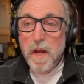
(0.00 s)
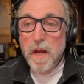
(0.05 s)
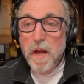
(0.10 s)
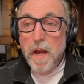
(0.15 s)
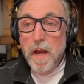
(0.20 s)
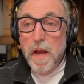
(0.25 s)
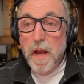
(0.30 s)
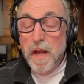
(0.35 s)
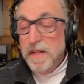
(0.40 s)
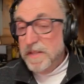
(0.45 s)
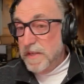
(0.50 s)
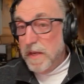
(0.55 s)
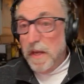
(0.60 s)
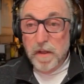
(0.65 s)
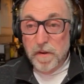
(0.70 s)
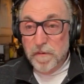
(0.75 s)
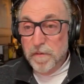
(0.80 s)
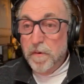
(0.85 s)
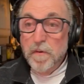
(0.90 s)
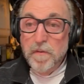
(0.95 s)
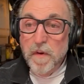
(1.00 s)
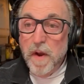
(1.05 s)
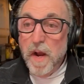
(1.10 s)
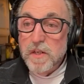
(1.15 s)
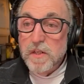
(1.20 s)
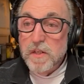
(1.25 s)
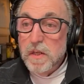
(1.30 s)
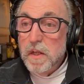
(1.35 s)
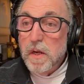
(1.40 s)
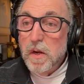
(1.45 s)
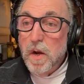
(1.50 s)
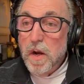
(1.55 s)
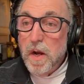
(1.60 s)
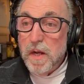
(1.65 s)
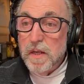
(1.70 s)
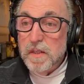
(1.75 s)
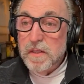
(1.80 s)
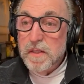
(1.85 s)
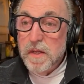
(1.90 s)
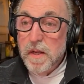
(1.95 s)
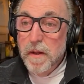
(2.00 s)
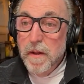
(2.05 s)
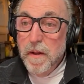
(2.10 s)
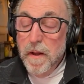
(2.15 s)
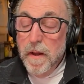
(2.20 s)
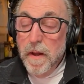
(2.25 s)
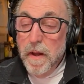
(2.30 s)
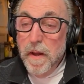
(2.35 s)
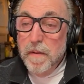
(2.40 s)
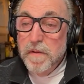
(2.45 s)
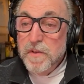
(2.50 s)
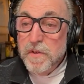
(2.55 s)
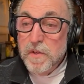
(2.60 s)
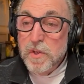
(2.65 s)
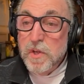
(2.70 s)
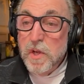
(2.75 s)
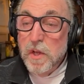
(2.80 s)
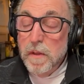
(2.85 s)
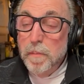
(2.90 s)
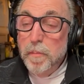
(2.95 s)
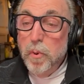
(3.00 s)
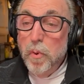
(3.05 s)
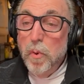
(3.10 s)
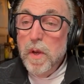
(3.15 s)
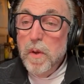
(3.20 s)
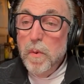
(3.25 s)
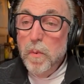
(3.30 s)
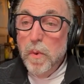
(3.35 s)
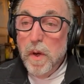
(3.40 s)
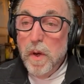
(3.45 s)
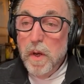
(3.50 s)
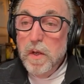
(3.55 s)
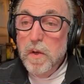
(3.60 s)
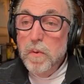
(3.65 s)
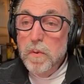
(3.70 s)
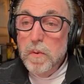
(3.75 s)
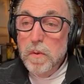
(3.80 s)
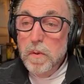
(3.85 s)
and sell it for a fraction of the cost. To the point where you